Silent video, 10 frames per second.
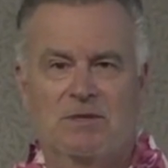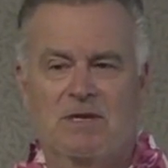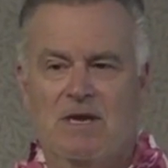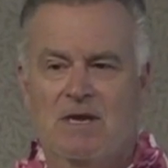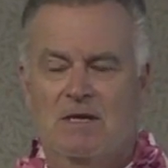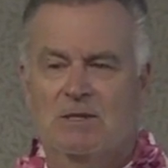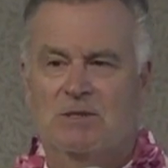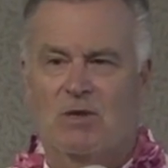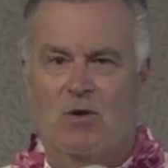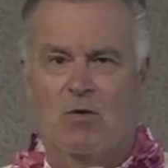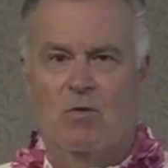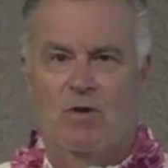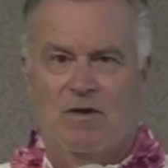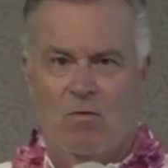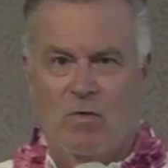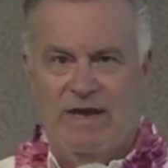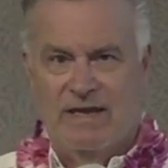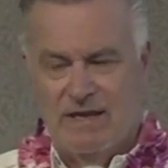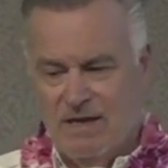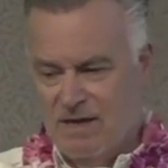uh, so we
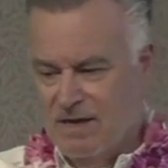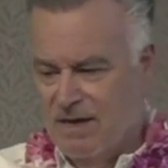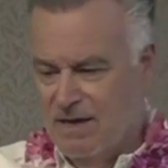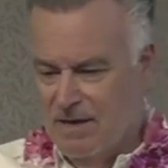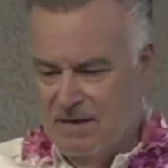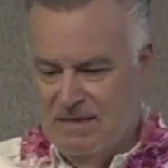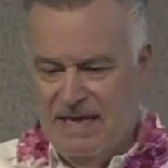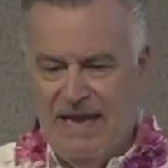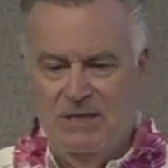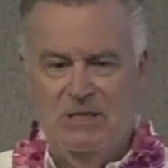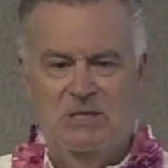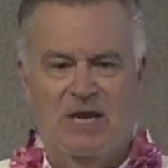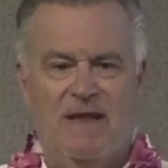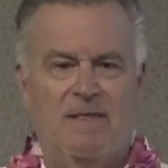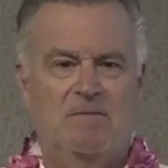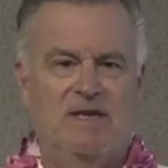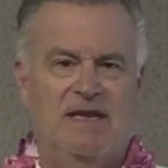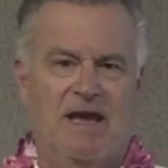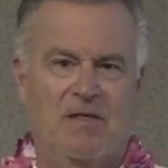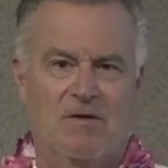can uh, daisy chain them
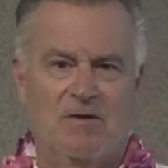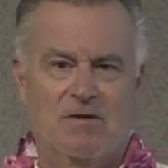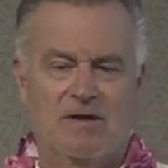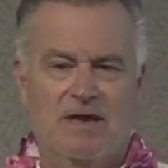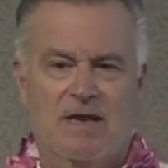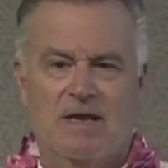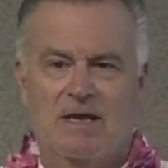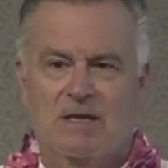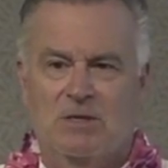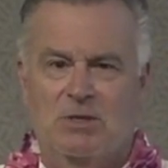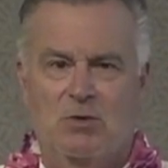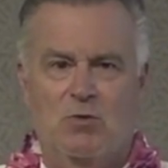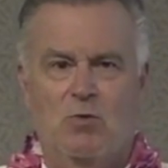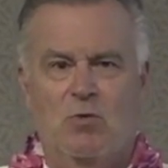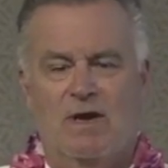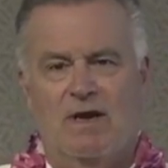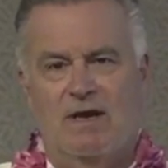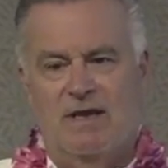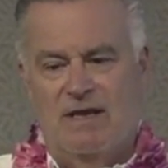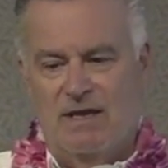together to
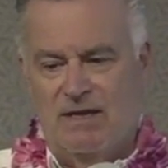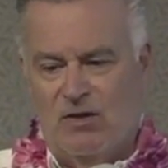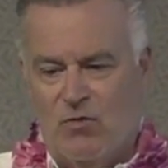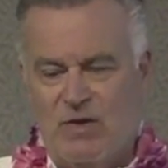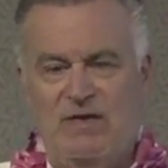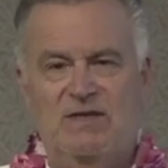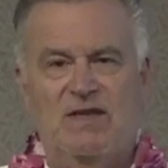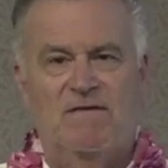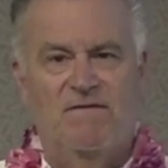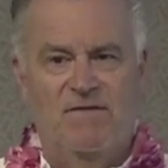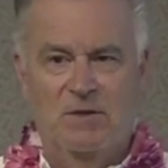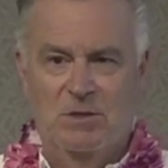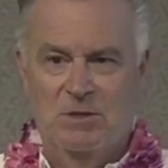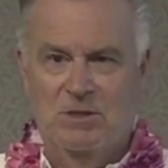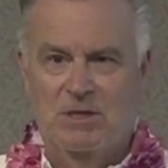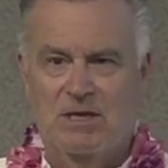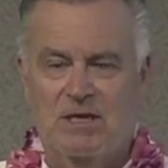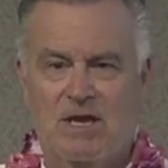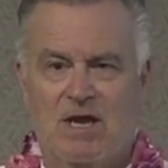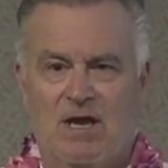uh, increase the efficiency
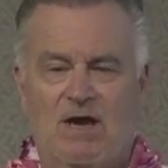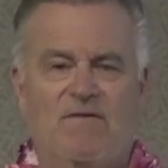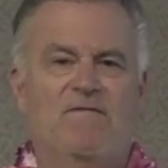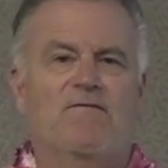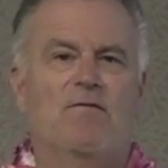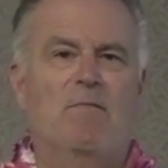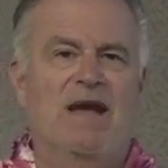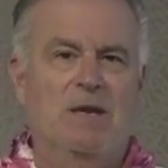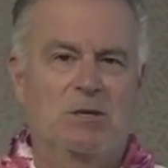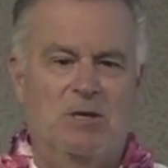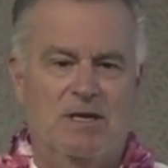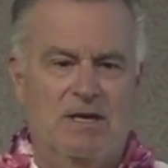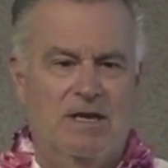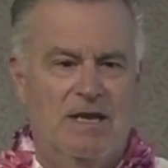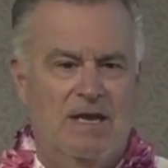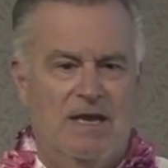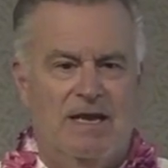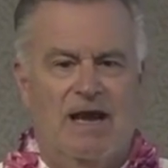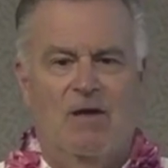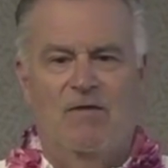of information.
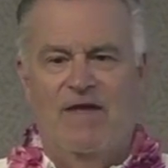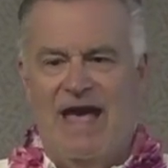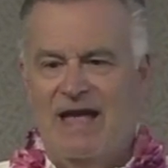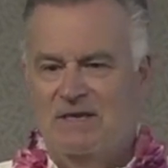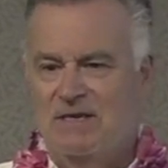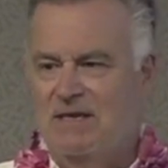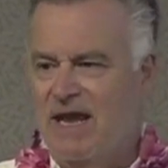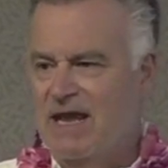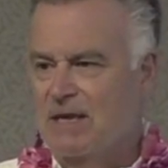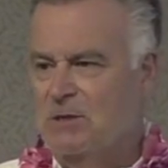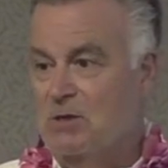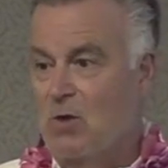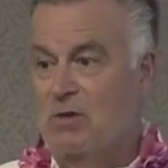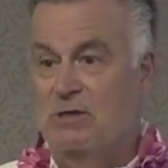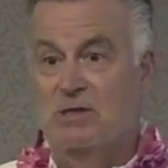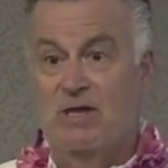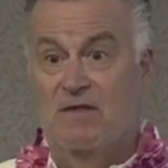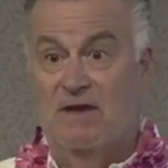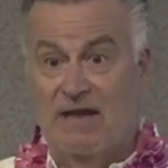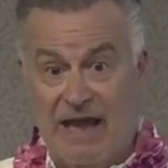Now, that today is known as
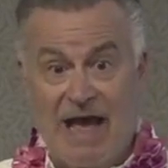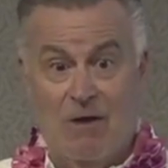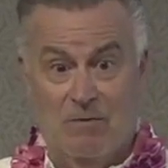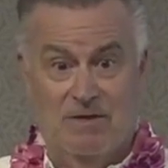the cloud.